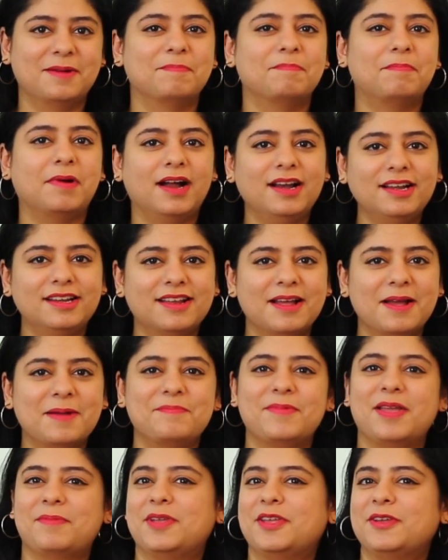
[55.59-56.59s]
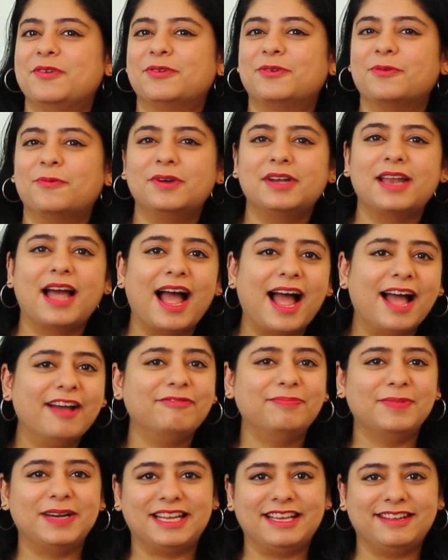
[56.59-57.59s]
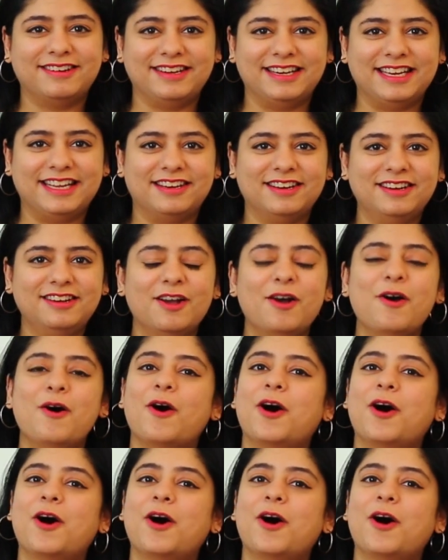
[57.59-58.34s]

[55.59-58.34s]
but maybe you don't have material needed,